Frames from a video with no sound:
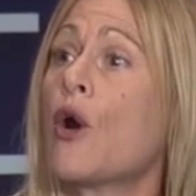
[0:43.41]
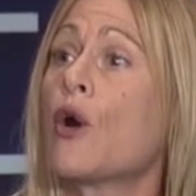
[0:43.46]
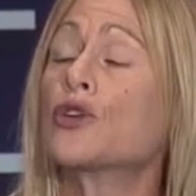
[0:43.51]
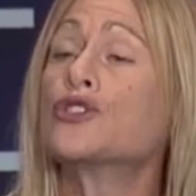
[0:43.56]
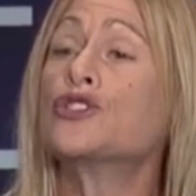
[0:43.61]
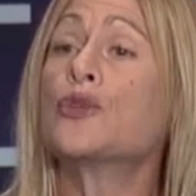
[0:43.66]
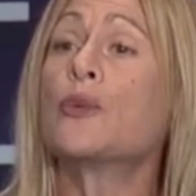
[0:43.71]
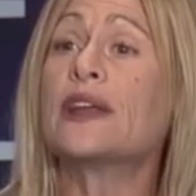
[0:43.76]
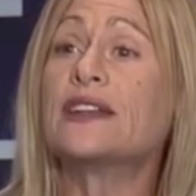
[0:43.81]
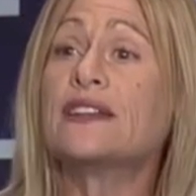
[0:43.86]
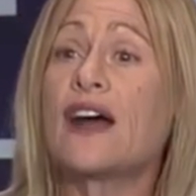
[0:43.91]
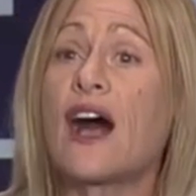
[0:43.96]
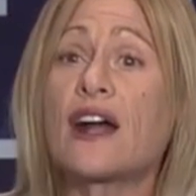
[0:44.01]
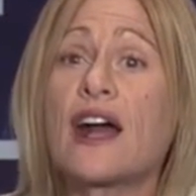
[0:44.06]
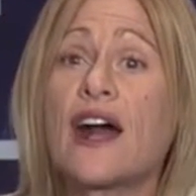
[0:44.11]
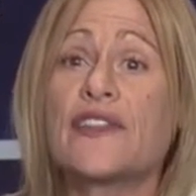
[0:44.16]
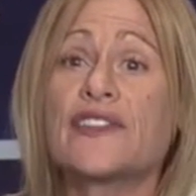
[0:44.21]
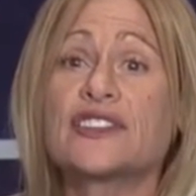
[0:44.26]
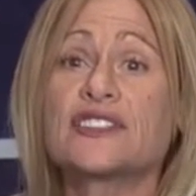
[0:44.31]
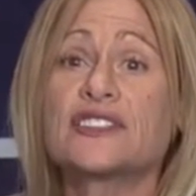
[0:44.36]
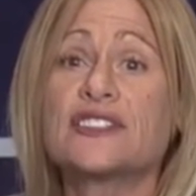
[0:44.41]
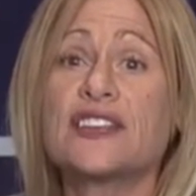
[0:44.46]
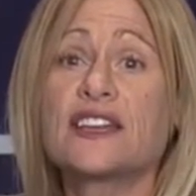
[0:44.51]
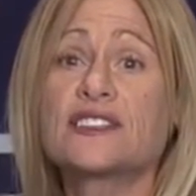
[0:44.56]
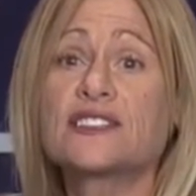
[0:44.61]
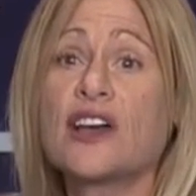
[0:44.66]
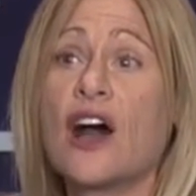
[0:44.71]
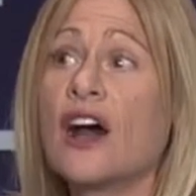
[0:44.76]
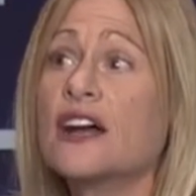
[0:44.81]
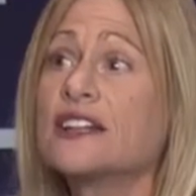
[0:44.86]
Or do we knock on the
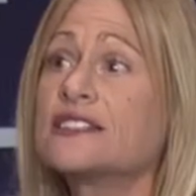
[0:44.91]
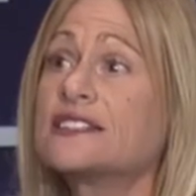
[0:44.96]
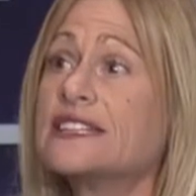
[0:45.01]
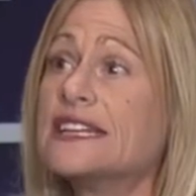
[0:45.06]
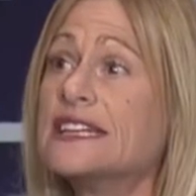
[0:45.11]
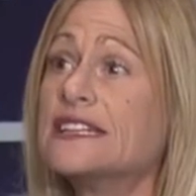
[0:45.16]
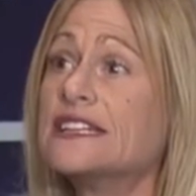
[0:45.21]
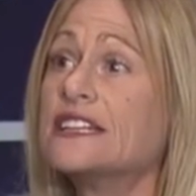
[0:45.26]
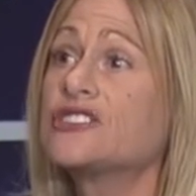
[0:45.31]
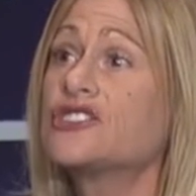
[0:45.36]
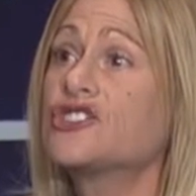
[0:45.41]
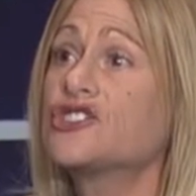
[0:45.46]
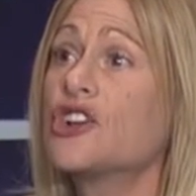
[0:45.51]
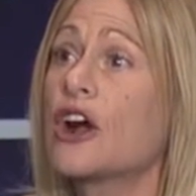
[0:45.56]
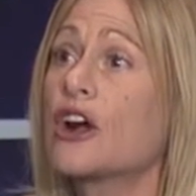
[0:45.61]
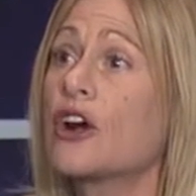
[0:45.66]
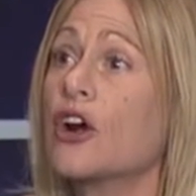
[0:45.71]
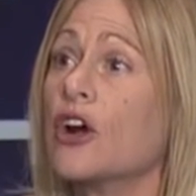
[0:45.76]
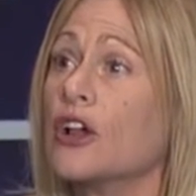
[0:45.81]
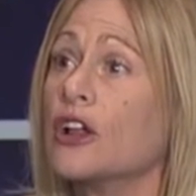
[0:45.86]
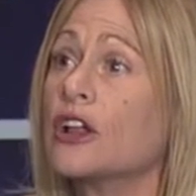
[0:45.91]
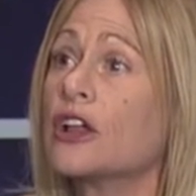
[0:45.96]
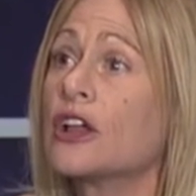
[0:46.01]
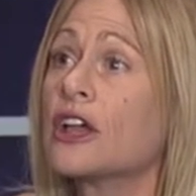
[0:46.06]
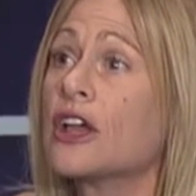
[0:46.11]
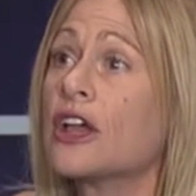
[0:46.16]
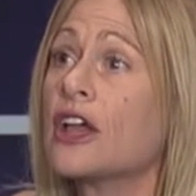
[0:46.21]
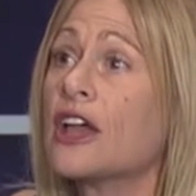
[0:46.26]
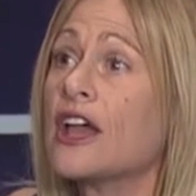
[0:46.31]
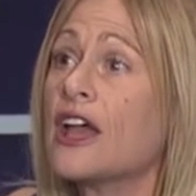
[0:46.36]
six huts in this jungle
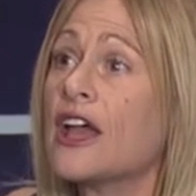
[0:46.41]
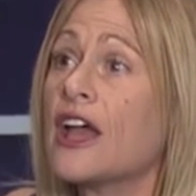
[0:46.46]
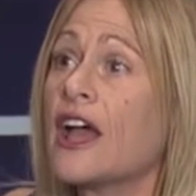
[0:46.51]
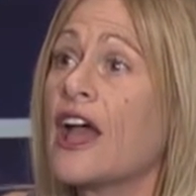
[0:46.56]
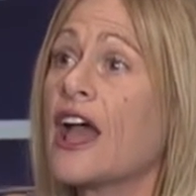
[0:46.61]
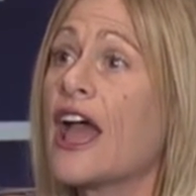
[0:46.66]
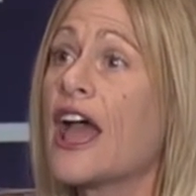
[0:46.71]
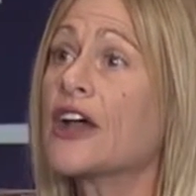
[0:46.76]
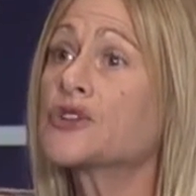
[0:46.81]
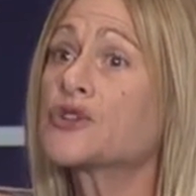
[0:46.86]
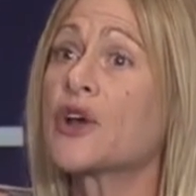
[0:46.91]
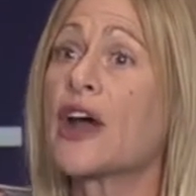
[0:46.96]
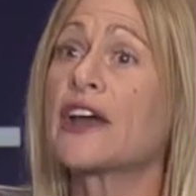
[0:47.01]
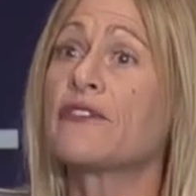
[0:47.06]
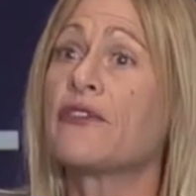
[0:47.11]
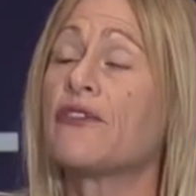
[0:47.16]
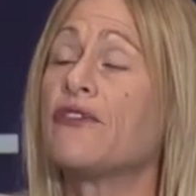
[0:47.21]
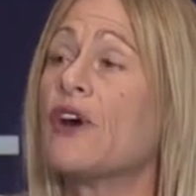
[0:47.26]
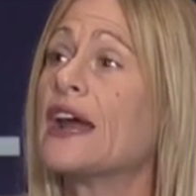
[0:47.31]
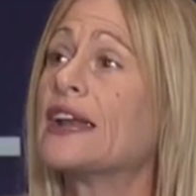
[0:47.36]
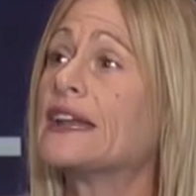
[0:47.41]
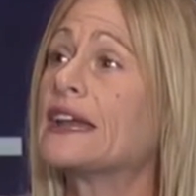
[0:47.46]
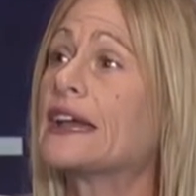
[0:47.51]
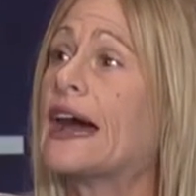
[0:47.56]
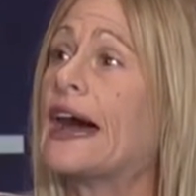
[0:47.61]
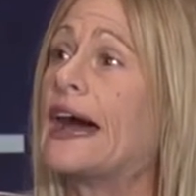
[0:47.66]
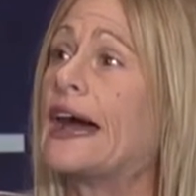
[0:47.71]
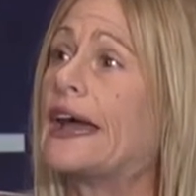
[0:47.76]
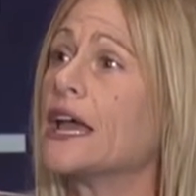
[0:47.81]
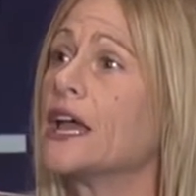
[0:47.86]
and try to find a
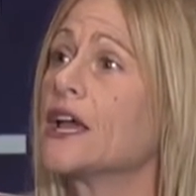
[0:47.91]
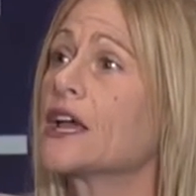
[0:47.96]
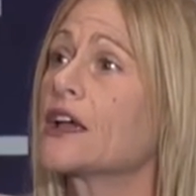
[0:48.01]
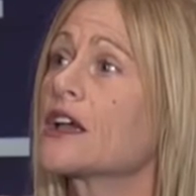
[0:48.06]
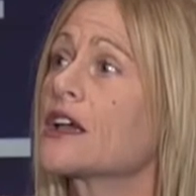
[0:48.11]
guy